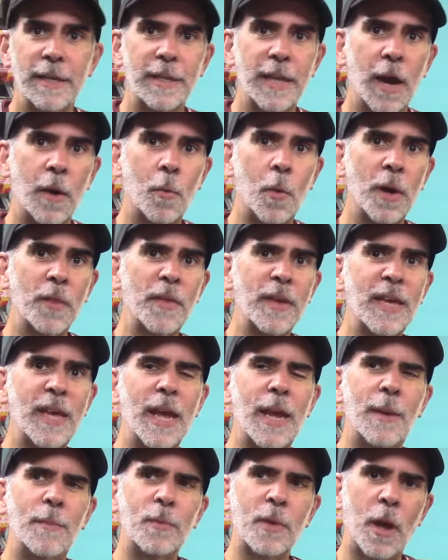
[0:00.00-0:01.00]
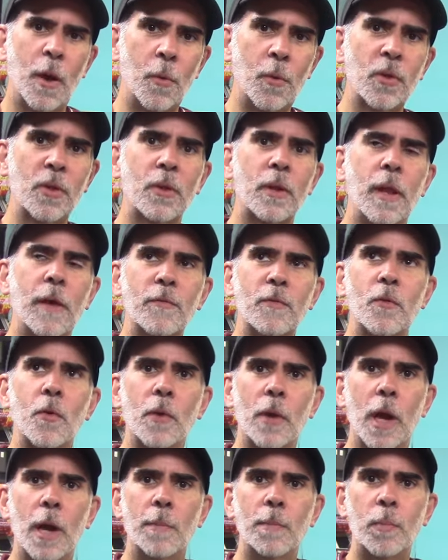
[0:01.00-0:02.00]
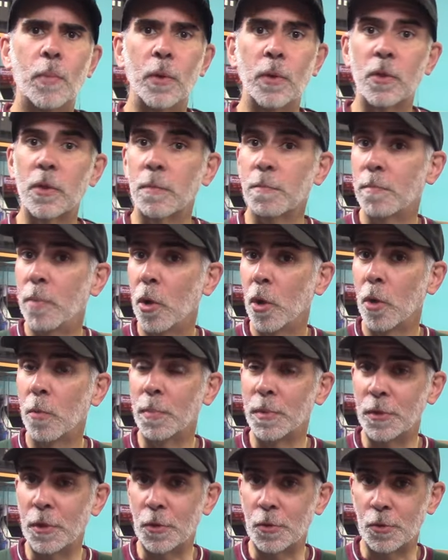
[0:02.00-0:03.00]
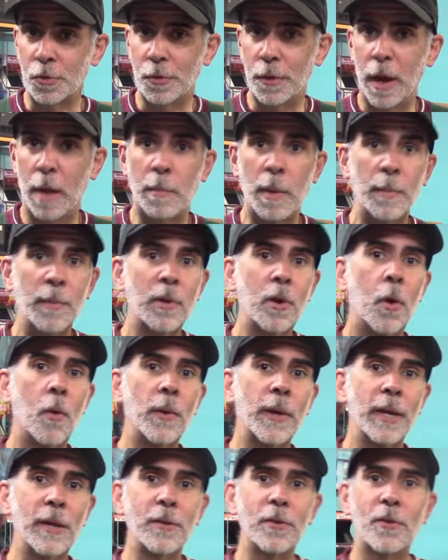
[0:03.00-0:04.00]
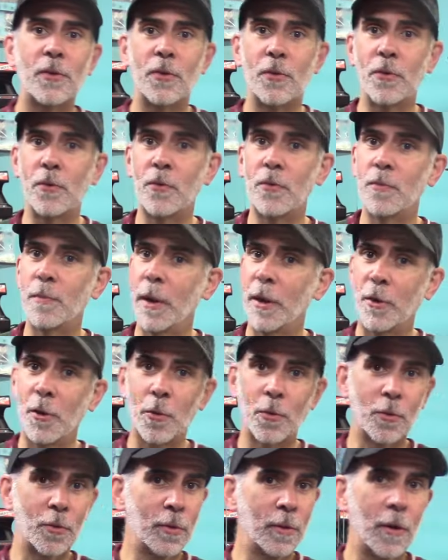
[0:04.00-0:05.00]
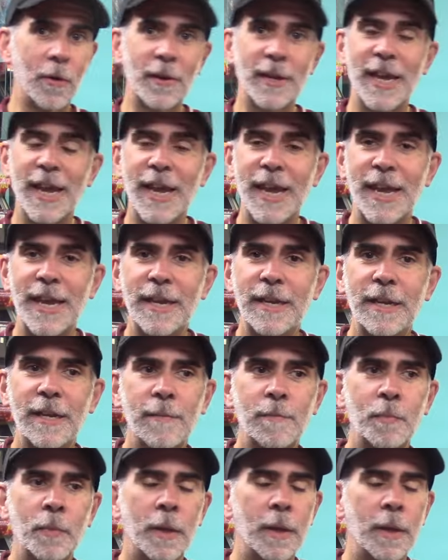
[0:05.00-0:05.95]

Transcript: Now one of the games I always loved growing up was Pole Position. I remember going into my local arcade.